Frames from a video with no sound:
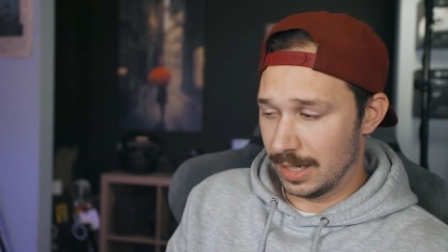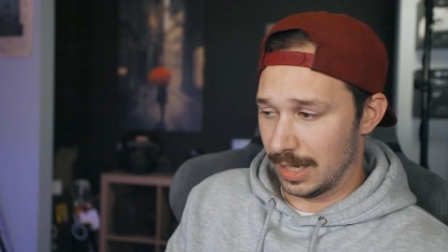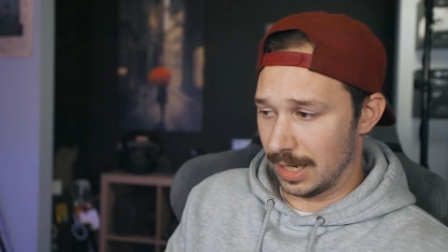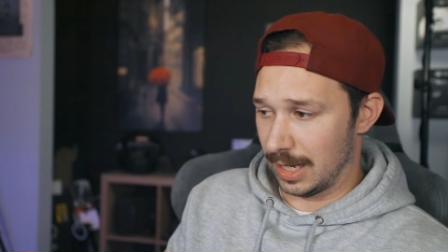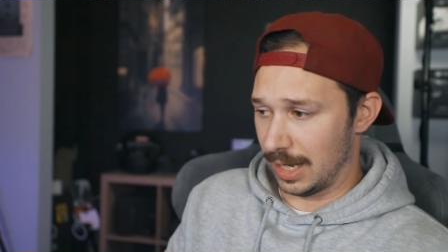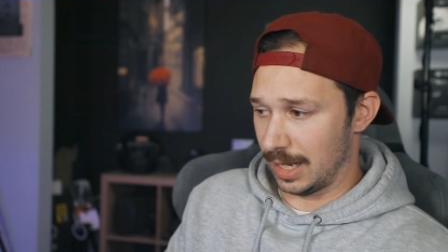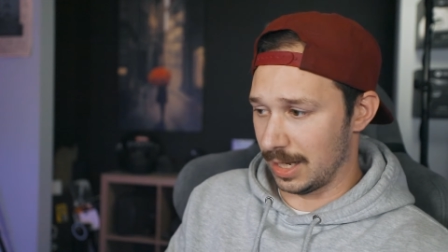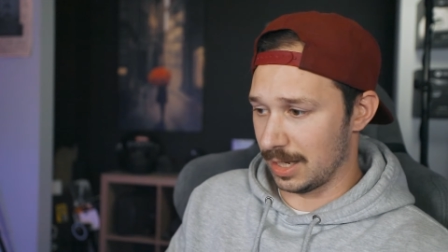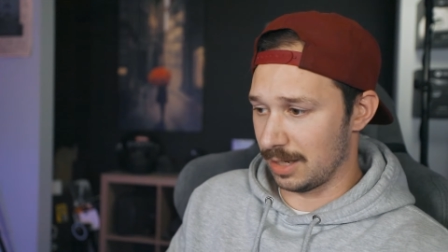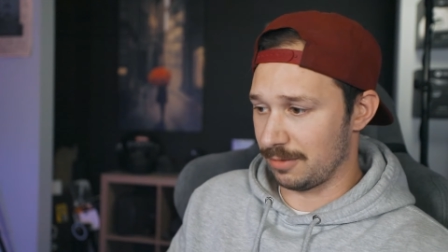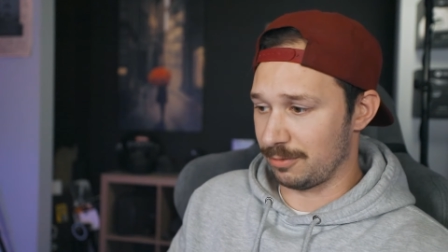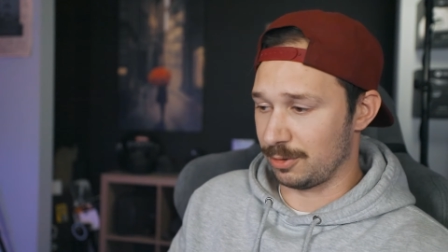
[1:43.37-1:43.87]

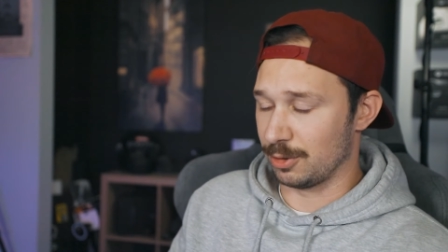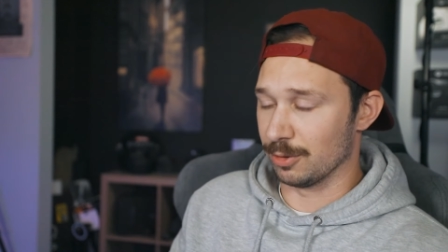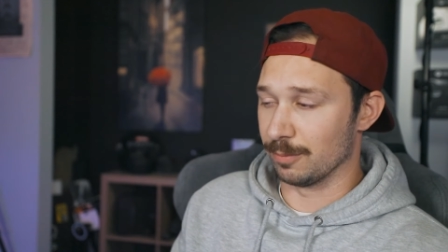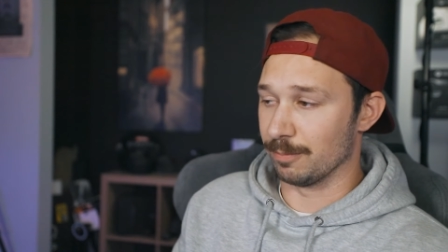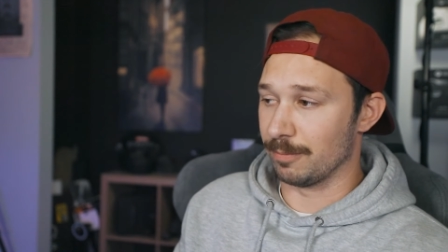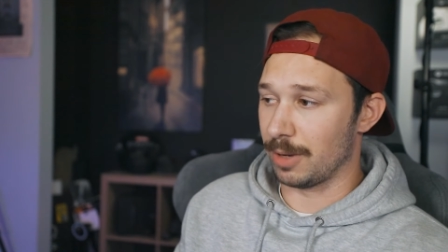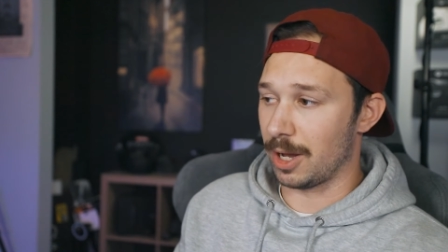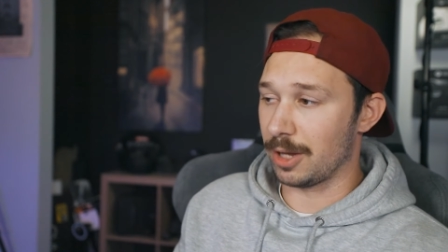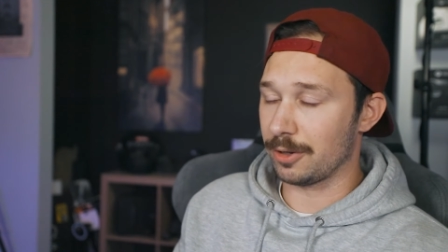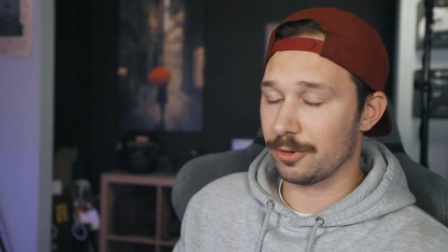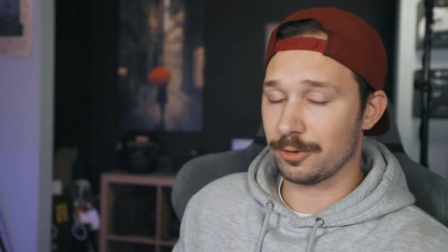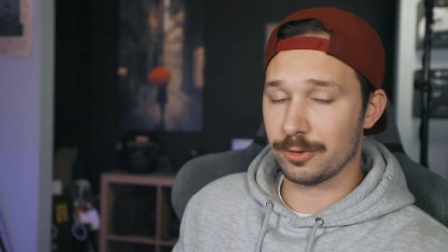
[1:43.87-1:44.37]
if you're
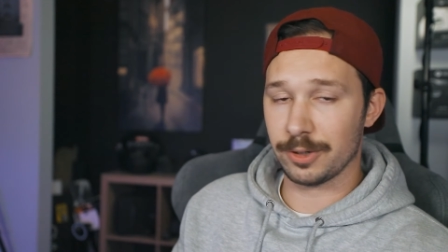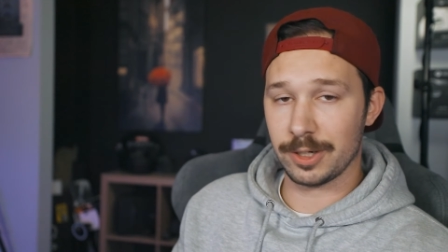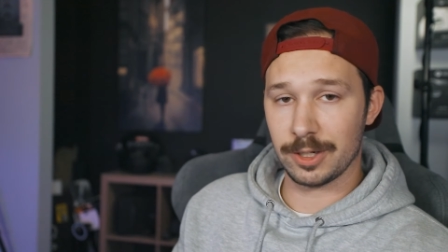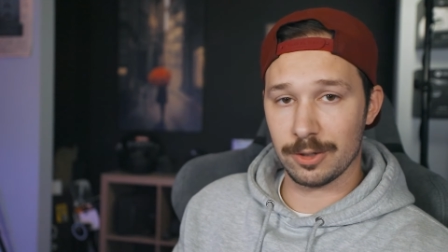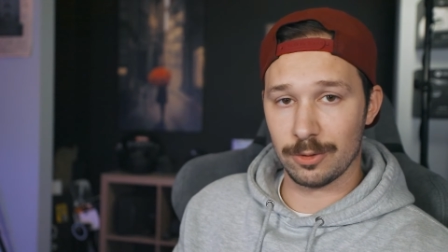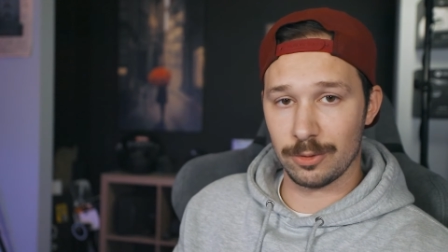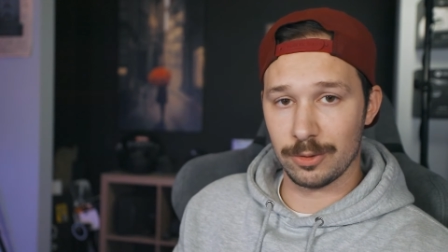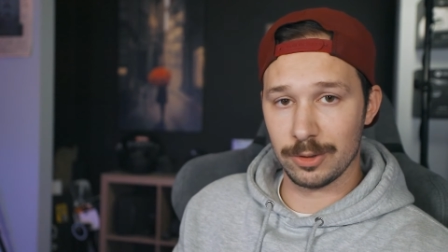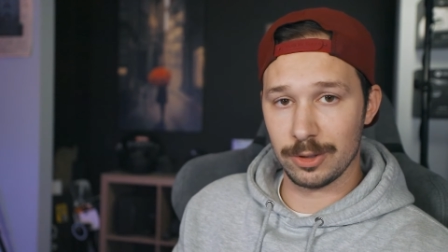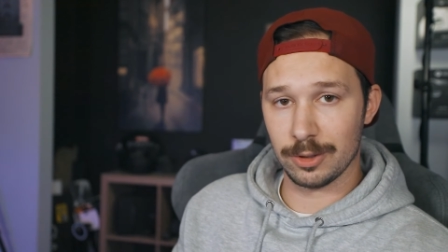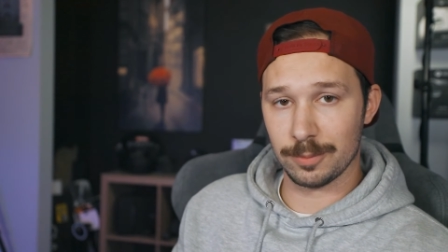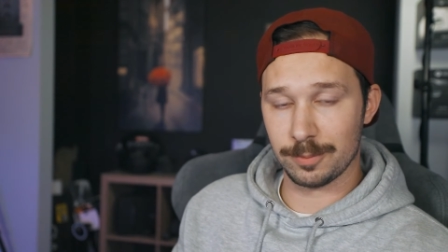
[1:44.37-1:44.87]

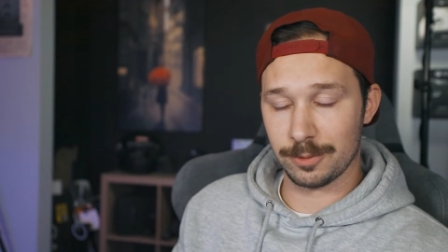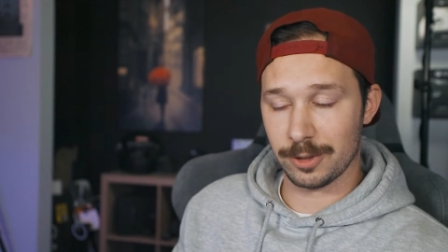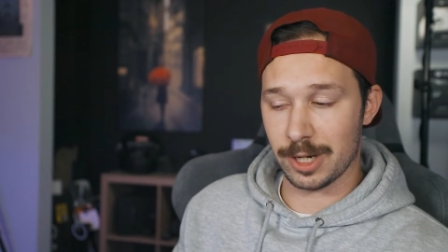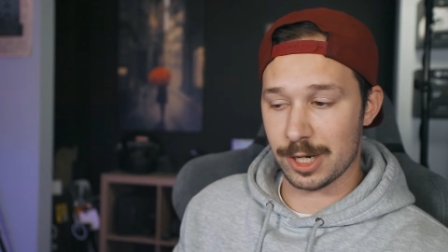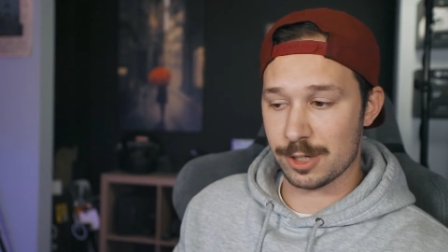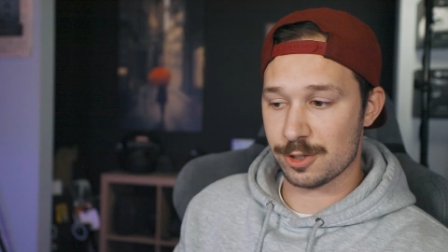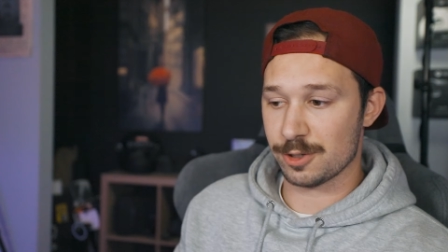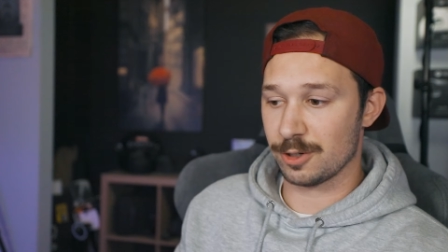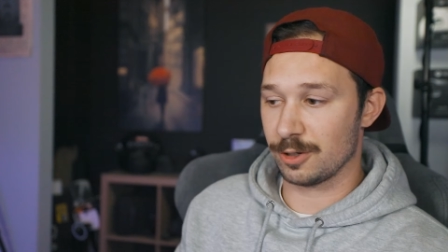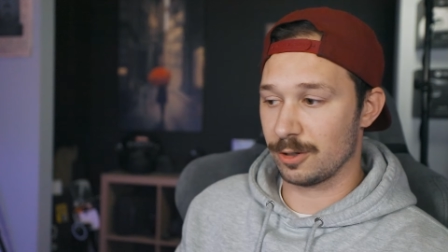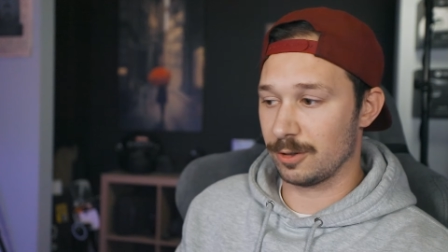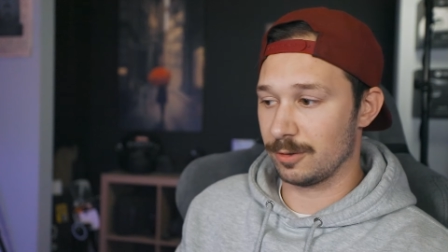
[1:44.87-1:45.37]
monitoring oil
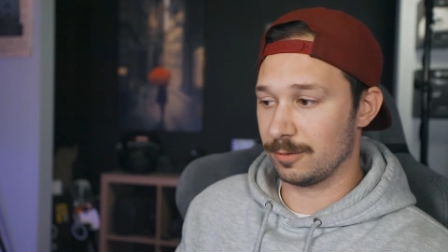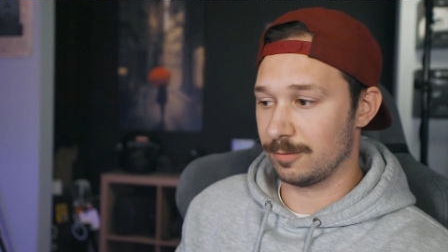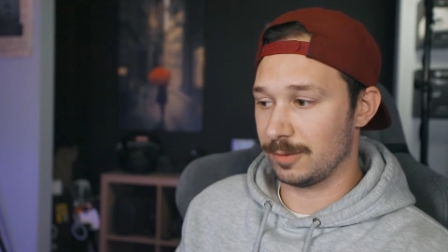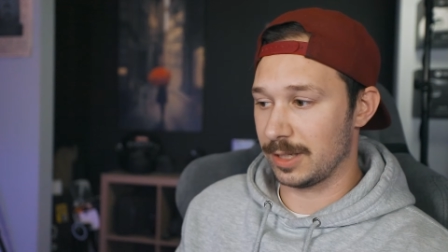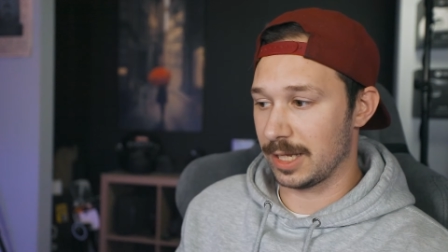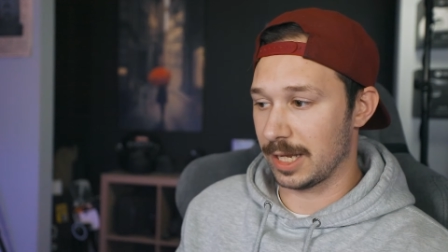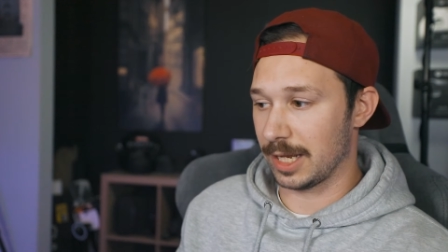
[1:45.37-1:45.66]
pressure,